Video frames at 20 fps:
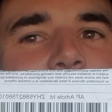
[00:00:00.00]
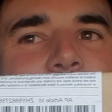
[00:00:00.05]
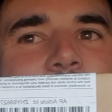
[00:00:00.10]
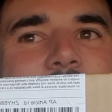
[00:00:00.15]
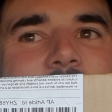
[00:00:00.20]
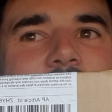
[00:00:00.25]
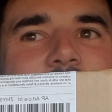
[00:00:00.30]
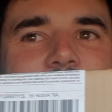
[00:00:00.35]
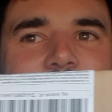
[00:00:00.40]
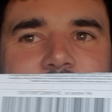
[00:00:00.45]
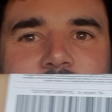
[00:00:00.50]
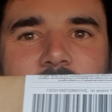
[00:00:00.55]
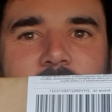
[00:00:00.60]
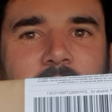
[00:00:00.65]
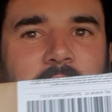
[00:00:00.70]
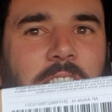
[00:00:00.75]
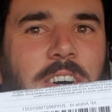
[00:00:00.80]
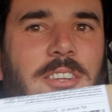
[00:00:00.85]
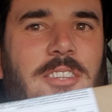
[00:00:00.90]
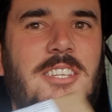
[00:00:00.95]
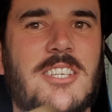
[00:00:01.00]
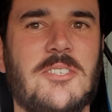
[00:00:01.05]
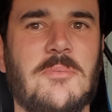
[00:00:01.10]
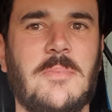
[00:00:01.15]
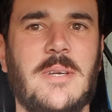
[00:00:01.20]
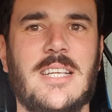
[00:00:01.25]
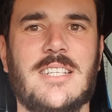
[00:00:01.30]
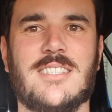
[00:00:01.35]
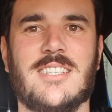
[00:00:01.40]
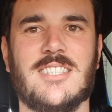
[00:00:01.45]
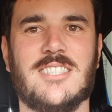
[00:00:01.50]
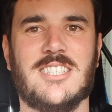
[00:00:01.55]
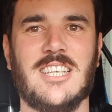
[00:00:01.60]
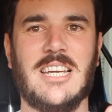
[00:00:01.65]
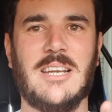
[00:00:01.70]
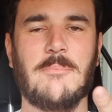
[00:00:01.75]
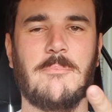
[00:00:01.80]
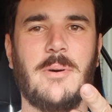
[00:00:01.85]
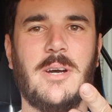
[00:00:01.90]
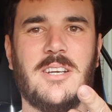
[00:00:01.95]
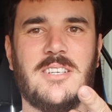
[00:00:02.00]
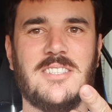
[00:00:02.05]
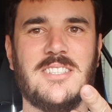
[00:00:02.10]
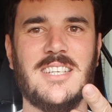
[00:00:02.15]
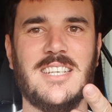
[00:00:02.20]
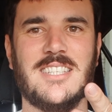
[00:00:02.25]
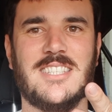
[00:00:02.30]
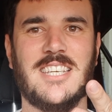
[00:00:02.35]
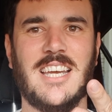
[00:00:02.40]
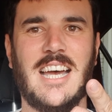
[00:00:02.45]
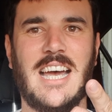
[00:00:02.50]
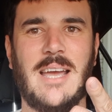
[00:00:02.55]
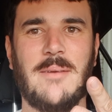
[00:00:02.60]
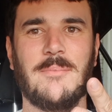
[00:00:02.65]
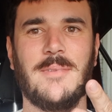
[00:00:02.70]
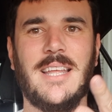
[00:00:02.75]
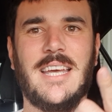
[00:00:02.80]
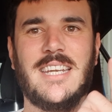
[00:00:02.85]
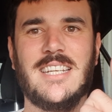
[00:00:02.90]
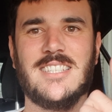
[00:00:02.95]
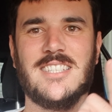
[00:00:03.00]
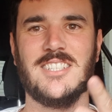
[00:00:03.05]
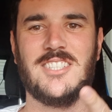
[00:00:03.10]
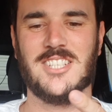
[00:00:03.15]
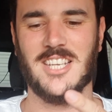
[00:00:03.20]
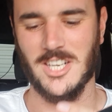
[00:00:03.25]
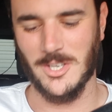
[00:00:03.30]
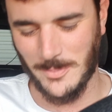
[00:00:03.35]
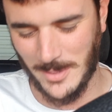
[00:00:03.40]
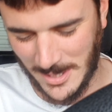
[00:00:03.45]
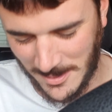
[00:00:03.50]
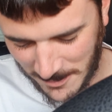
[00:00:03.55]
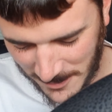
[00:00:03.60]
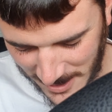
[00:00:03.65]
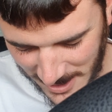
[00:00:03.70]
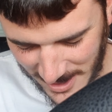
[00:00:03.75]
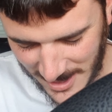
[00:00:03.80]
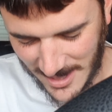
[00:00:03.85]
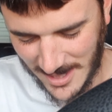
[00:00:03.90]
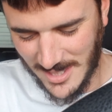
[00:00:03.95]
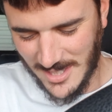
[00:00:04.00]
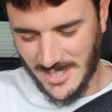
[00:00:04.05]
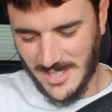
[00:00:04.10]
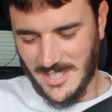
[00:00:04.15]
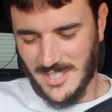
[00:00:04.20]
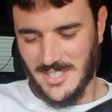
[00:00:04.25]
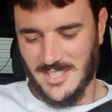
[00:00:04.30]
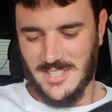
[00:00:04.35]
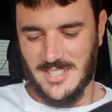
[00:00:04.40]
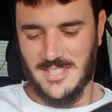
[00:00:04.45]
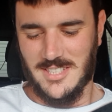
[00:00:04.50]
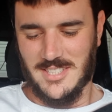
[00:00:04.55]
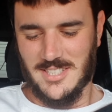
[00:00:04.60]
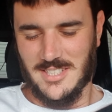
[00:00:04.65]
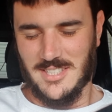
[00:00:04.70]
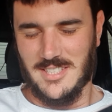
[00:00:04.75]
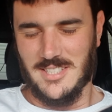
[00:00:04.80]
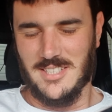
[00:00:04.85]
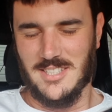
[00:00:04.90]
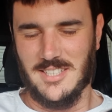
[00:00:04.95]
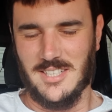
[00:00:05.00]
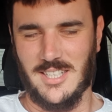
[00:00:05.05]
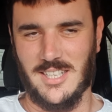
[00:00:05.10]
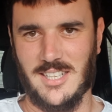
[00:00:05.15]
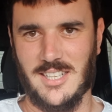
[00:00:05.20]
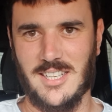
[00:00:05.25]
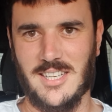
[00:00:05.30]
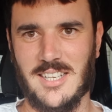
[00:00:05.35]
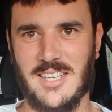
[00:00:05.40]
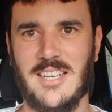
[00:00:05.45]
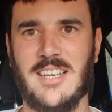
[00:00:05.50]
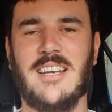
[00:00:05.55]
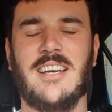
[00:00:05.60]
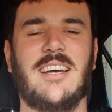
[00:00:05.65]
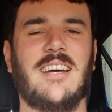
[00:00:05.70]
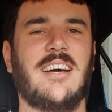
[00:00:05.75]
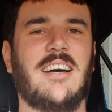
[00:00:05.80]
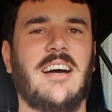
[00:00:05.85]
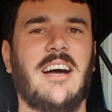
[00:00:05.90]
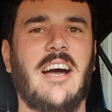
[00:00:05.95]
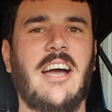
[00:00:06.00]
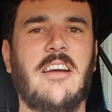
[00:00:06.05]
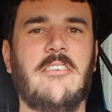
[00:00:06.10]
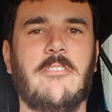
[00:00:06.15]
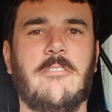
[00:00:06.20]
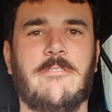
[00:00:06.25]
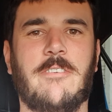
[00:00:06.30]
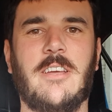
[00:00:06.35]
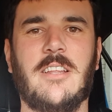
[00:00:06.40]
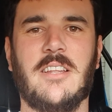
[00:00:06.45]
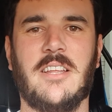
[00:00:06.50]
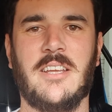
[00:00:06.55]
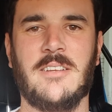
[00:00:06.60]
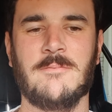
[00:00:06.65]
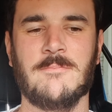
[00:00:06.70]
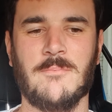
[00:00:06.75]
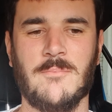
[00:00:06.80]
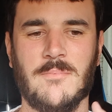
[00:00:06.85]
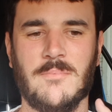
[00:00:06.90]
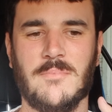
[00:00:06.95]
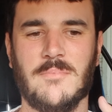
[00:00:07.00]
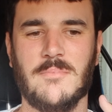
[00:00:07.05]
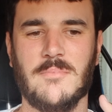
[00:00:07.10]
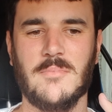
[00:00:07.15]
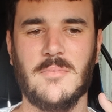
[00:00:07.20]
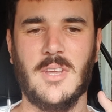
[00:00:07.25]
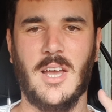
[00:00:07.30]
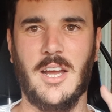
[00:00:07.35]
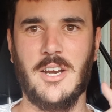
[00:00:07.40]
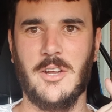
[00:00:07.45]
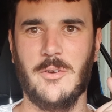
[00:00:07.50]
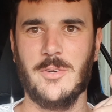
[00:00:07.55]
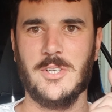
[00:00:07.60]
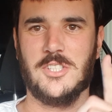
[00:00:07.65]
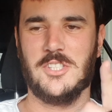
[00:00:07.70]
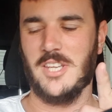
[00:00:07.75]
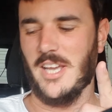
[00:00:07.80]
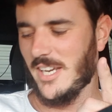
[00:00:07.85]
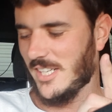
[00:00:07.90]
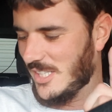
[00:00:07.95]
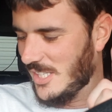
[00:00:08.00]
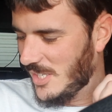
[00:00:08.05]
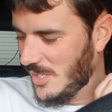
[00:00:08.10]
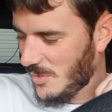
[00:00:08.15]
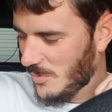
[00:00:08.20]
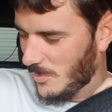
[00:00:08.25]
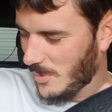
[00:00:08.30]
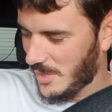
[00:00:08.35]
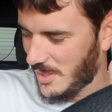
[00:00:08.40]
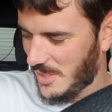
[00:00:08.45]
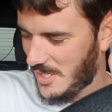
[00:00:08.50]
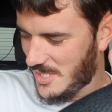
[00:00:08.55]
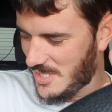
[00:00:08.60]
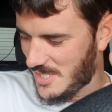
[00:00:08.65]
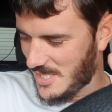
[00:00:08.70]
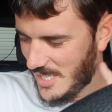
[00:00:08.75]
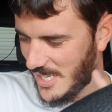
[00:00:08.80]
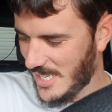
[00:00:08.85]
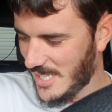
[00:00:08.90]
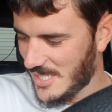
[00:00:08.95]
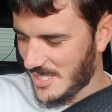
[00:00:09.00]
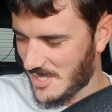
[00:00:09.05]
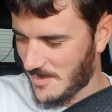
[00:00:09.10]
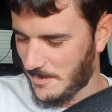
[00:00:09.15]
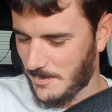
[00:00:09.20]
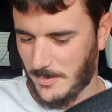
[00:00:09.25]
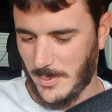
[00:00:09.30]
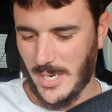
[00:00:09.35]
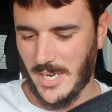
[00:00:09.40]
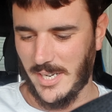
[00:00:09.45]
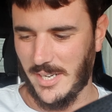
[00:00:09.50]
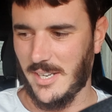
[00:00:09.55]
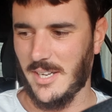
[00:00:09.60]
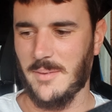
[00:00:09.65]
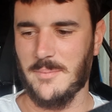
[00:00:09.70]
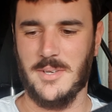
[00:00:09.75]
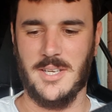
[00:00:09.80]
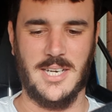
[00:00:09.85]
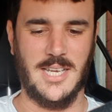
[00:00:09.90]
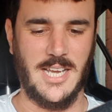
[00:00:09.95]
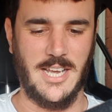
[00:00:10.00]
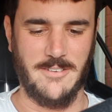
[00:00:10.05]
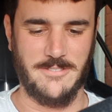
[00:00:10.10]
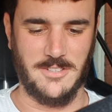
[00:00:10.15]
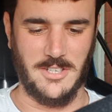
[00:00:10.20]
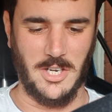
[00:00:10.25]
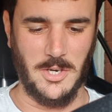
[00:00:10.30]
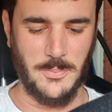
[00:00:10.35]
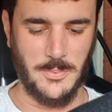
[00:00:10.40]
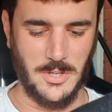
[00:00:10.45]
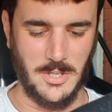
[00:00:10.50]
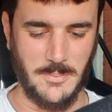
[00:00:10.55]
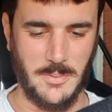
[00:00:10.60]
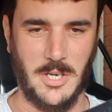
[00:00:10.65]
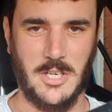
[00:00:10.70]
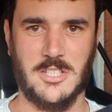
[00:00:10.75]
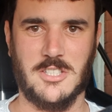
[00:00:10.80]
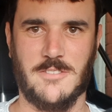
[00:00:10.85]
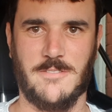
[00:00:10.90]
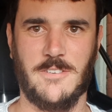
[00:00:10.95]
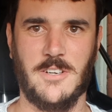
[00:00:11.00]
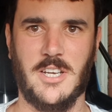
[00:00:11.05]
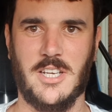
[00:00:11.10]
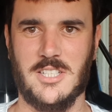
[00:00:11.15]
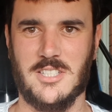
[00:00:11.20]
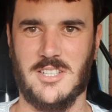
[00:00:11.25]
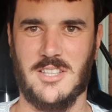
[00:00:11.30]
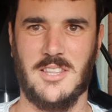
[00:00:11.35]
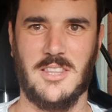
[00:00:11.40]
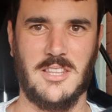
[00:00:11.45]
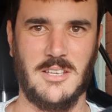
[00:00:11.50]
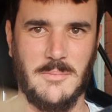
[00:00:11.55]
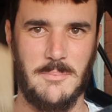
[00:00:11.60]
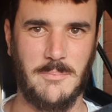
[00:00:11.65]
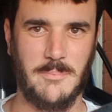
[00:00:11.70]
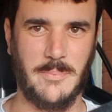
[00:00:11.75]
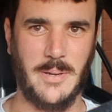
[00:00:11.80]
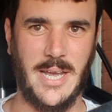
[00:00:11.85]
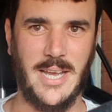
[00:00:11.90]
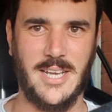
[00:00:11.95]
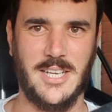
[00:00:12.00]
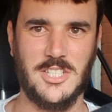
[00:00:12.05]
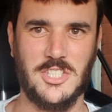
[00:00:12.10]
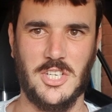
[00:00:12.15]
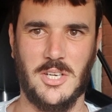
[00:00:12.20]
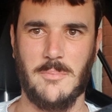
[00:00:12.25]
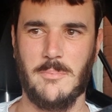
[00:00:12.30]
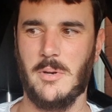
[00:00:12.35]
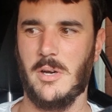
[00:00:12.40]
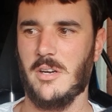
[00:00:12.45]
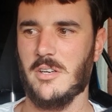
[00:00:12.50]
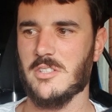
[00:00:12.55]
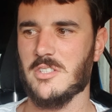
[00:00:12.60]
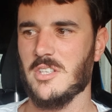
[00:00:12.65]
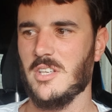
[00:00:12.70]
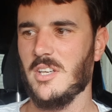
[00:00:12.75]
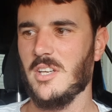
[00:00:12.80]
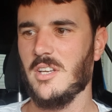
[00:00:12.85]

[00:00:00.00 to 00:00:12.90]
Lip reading: mail, so you know what this means. It's unboxing time, ladies and gentlemen. I have a feeling I know exactly what this is, but I'm gonna have to open the box first, the packaging box.